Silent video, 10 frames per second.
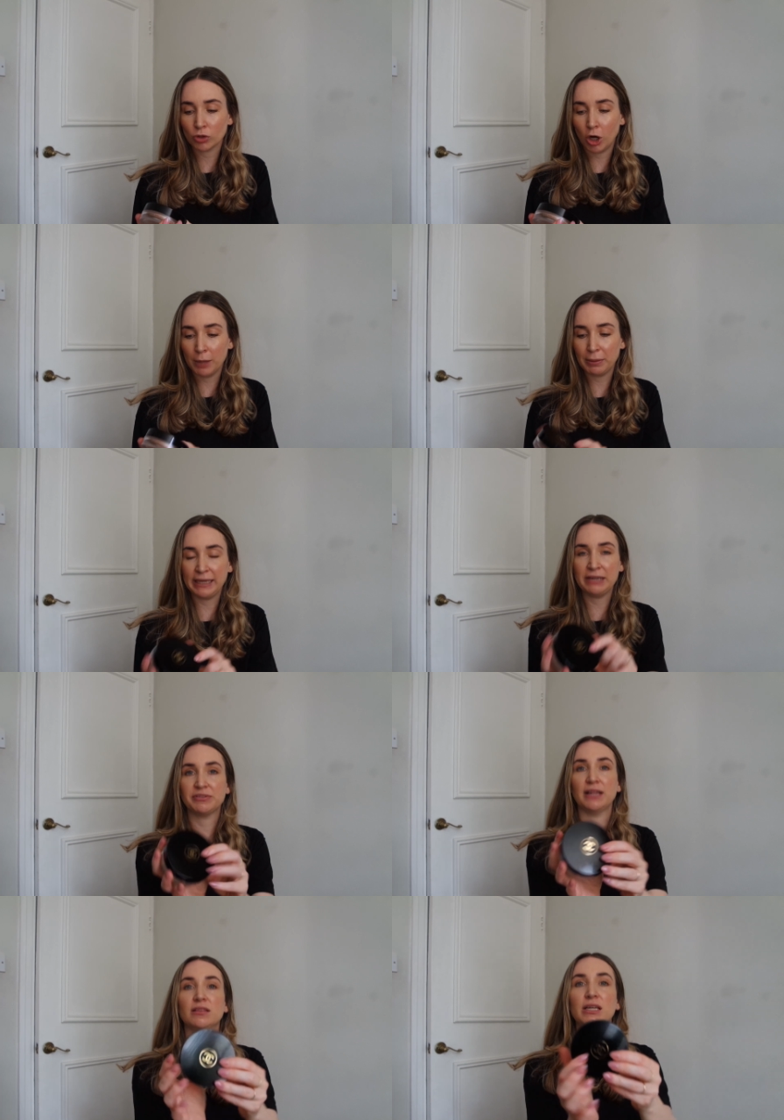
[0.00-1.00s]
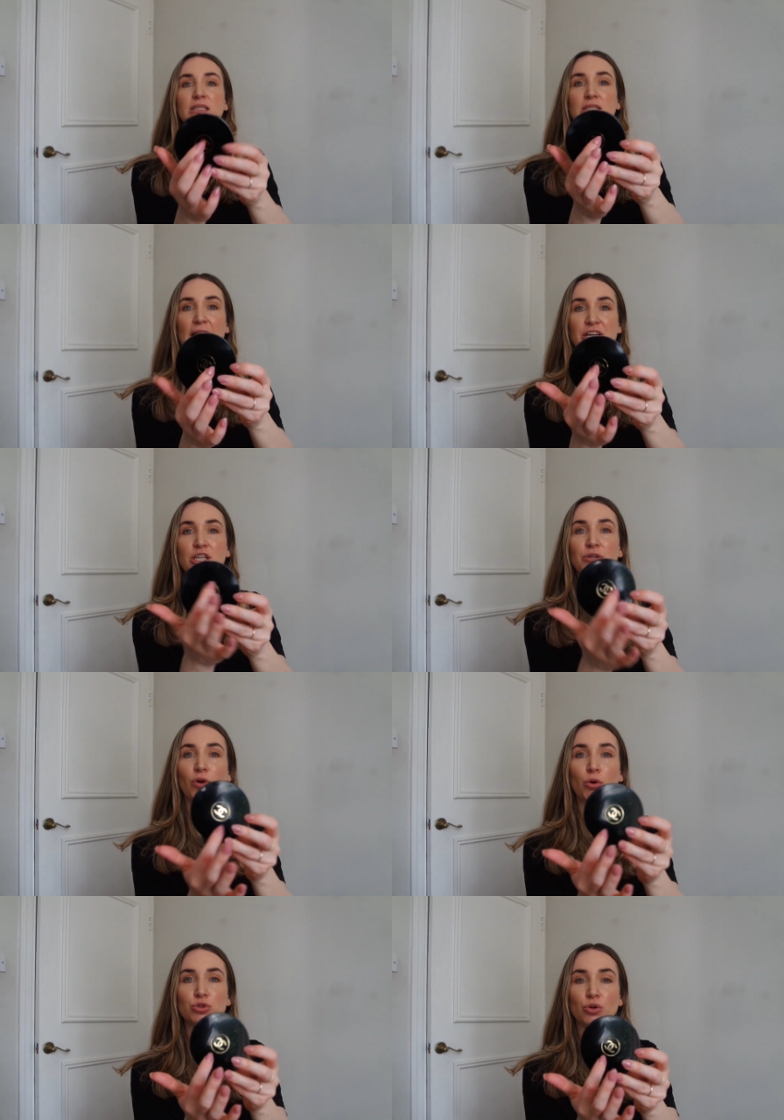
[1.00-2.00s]
I believe that this is actually
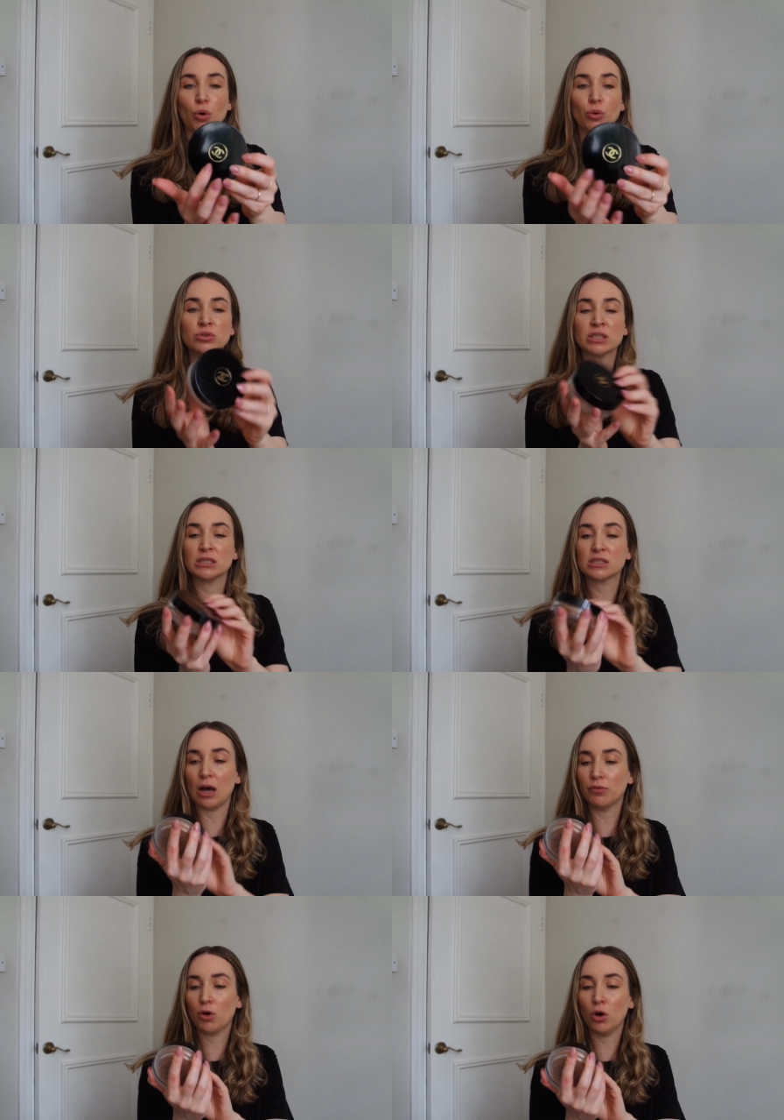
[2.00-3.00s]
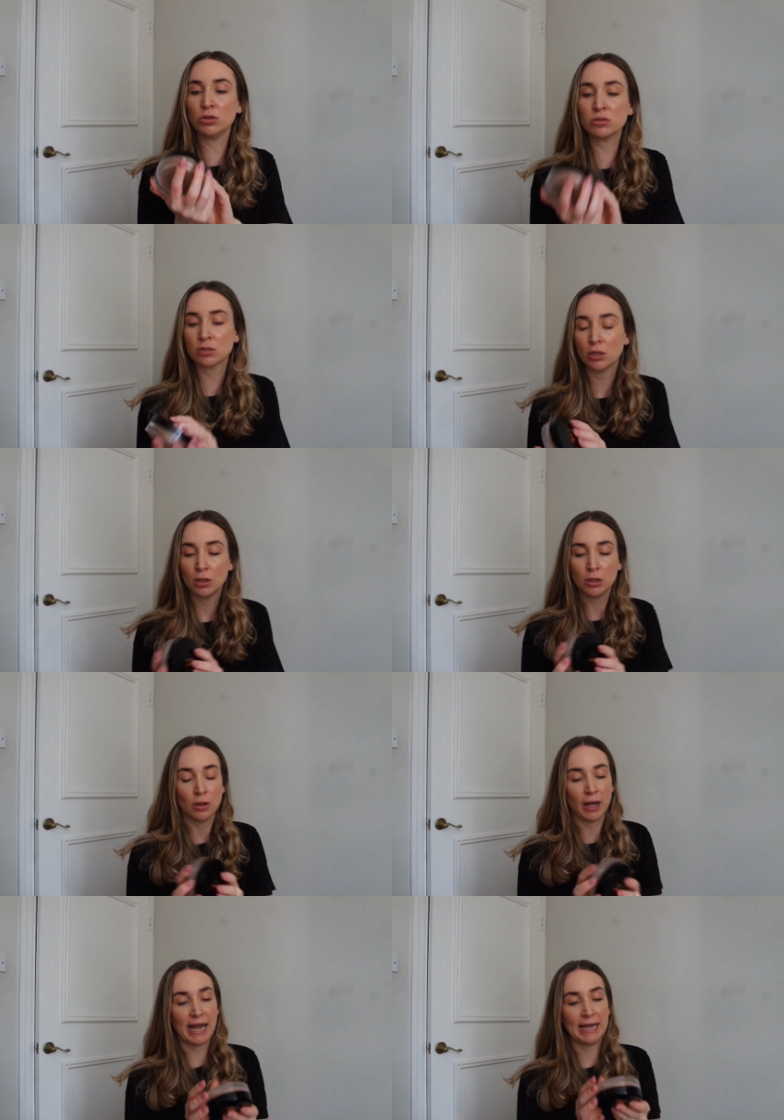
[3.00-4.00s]
rose gold instead of gold,
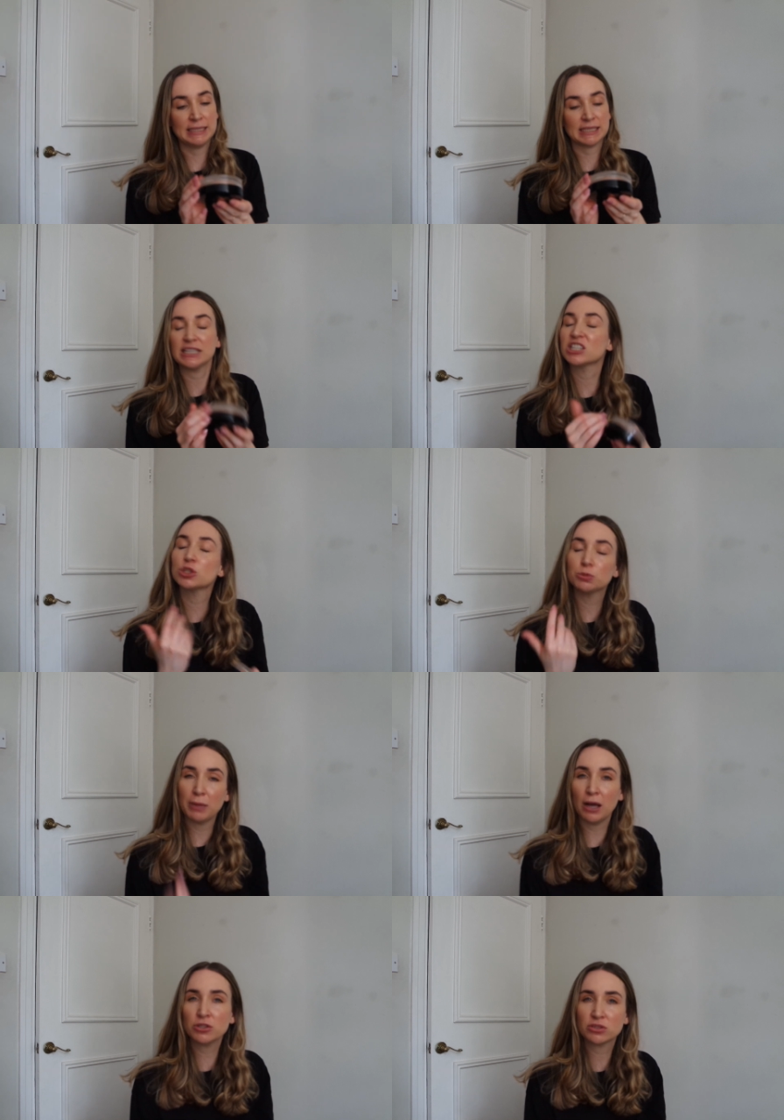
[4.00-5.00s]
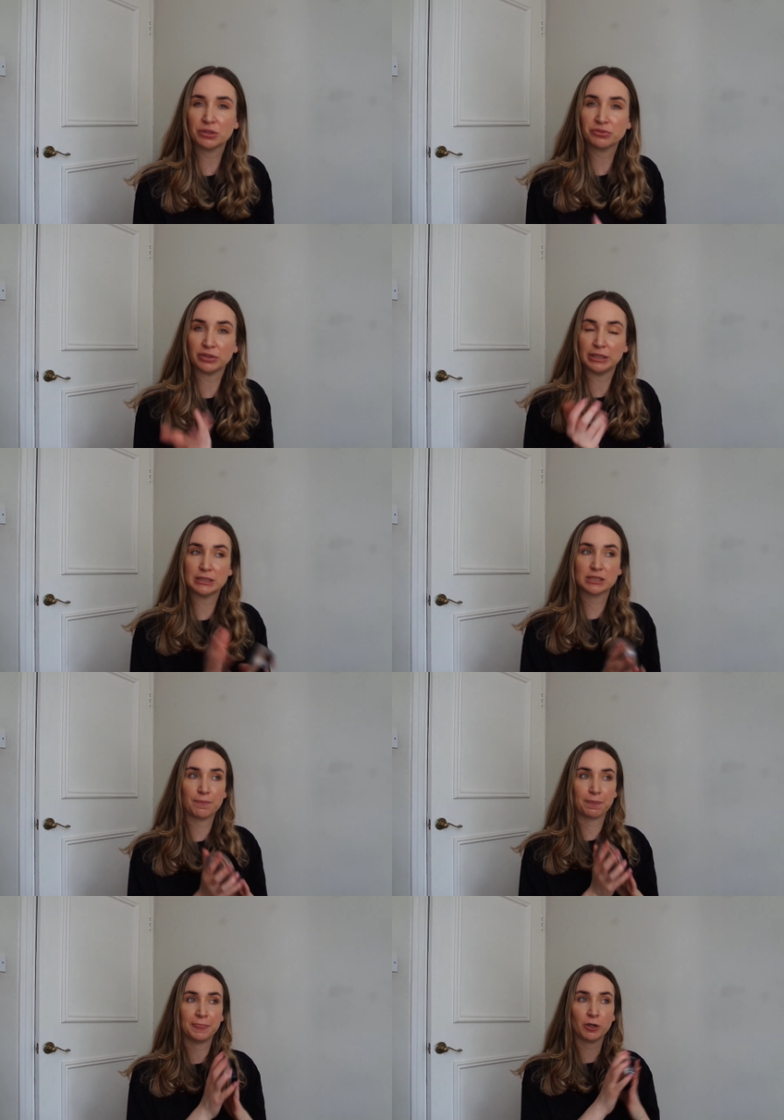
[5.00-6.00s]
and it smells different.
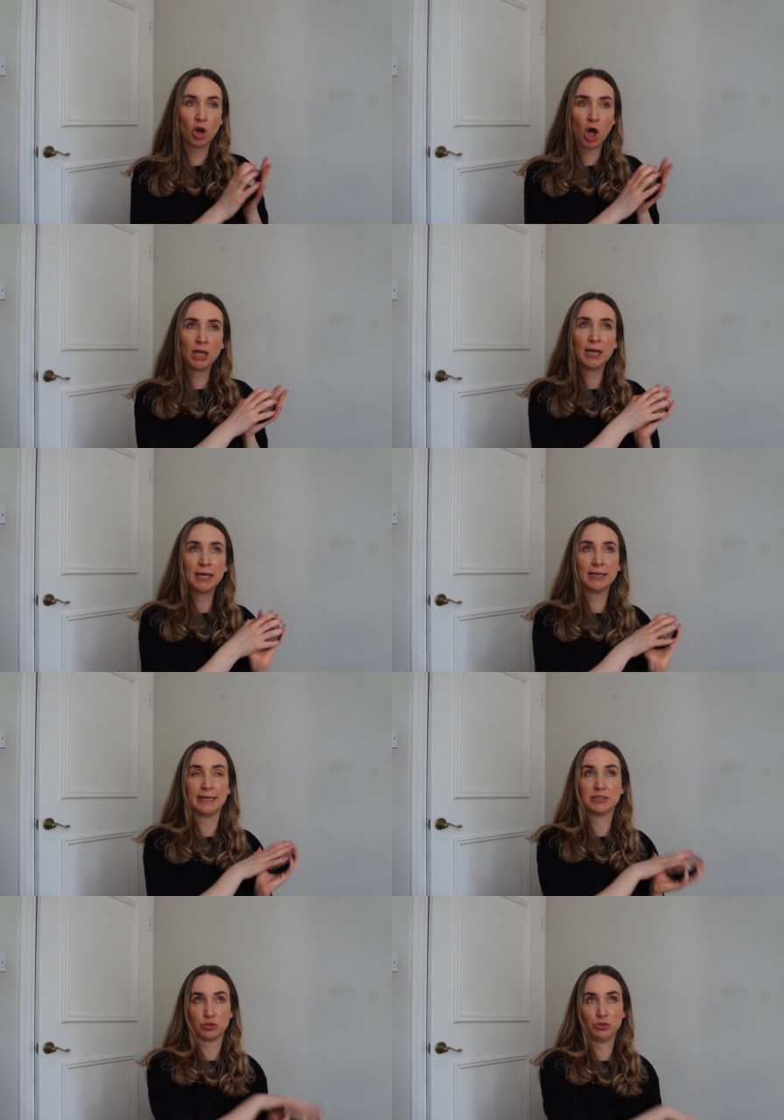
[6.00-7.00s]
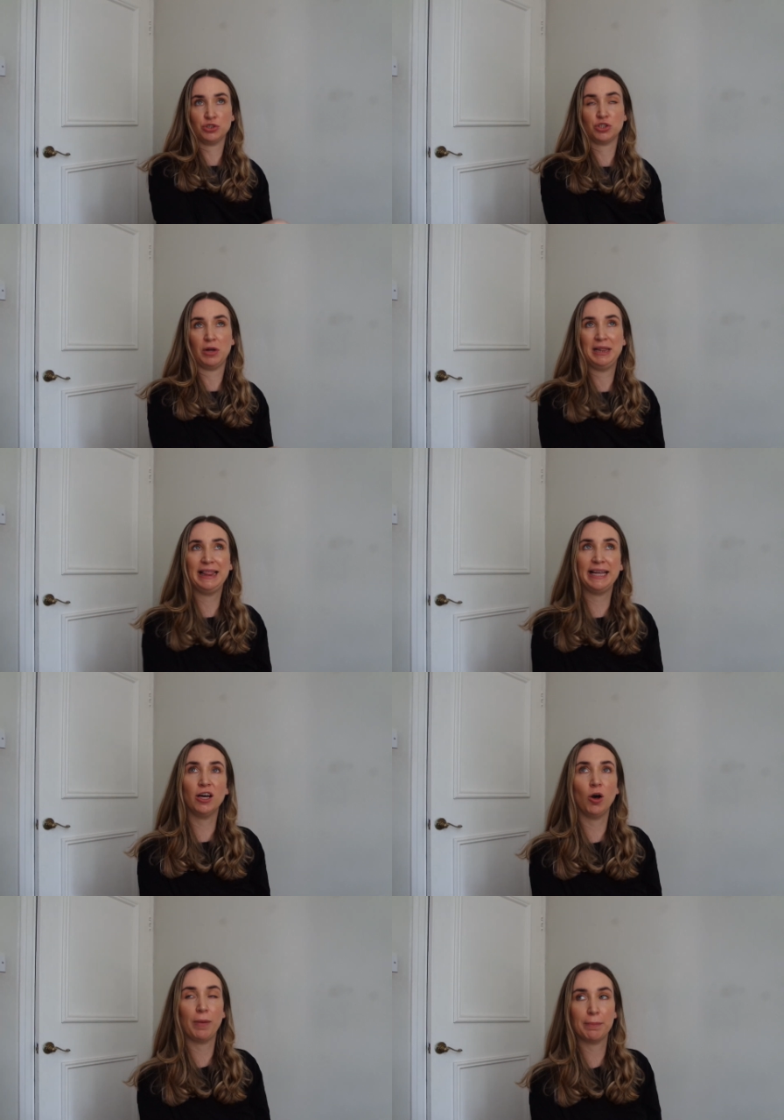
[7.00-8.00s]
The color is also a
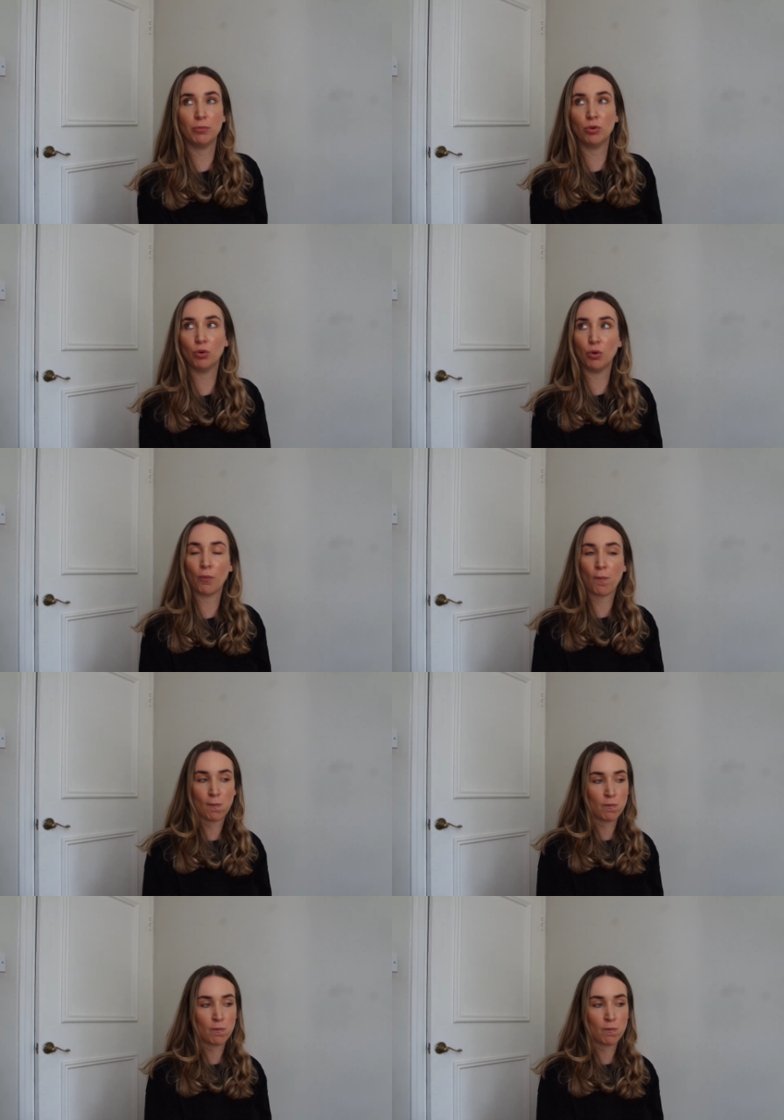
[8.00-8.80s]
little bit more,